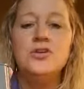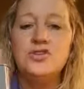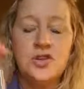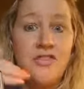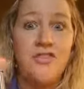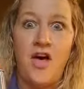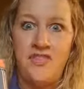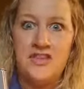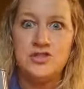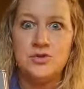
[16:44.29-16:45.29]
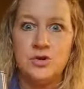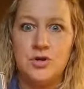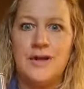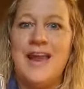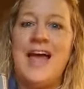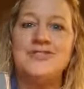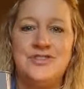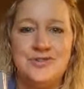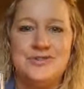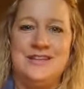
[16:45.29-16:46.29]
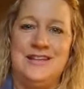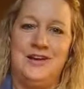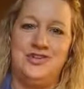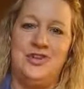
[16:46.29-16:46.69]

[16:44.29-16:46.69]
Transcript: should have thought this through and had Tuesday there,